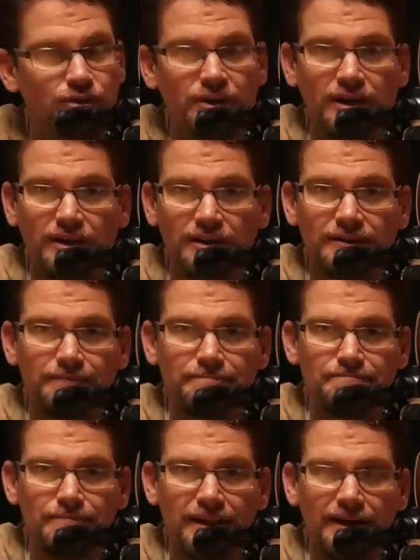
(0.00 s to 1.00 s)
do it on
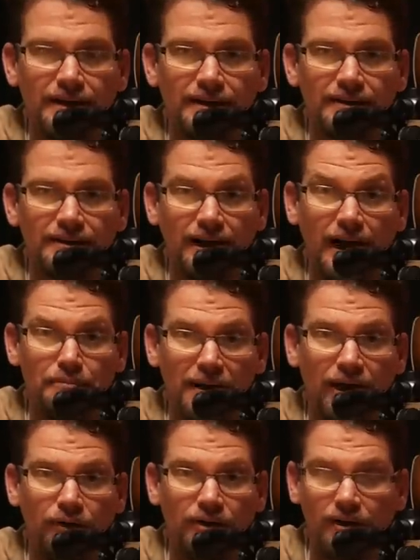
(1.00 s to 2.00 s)
uh, high
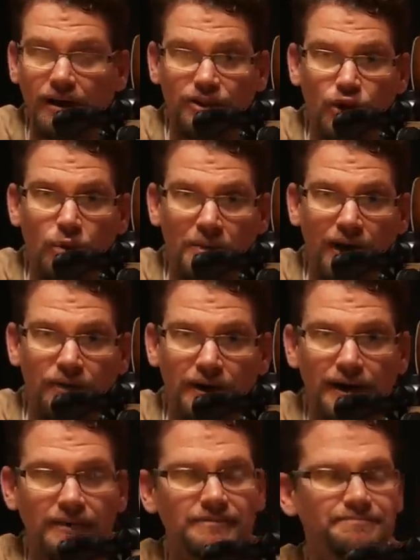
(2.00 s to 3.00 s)
power or on low power
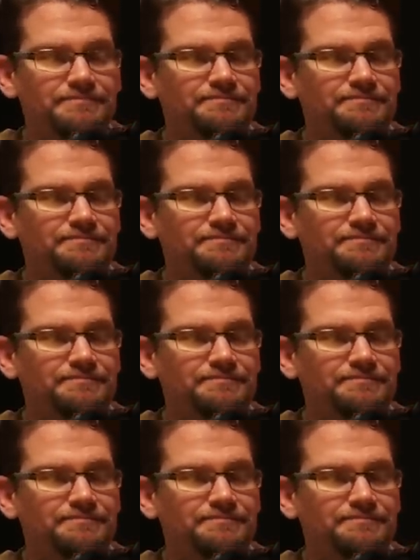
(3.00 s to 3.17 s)
now.